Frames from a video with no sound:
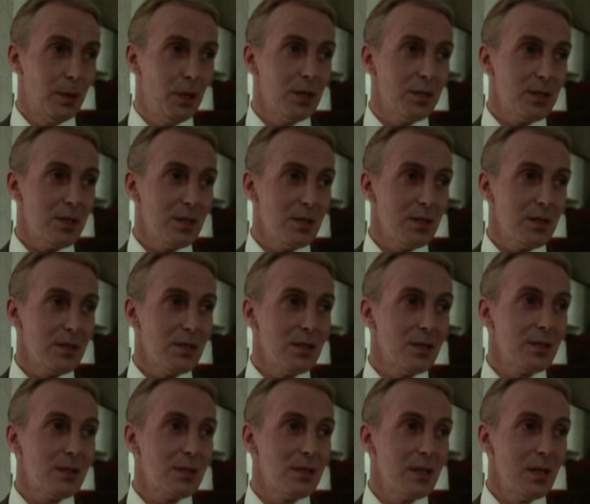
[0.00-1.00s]
Percy's
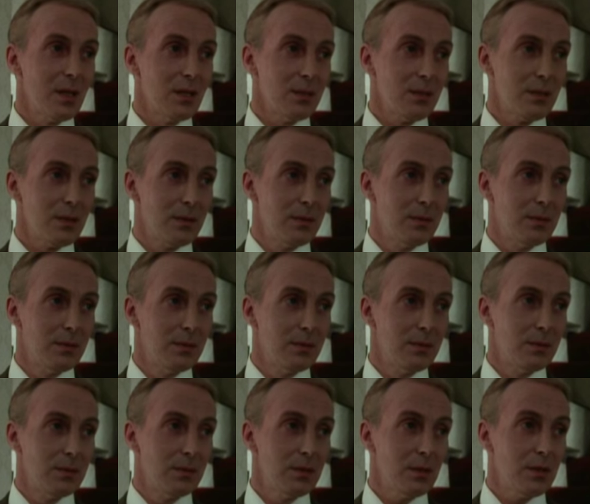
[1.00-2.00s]
success.
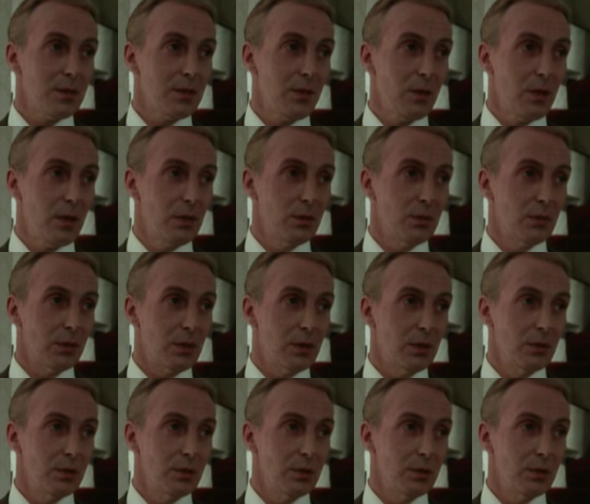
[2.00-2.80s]
It's thrown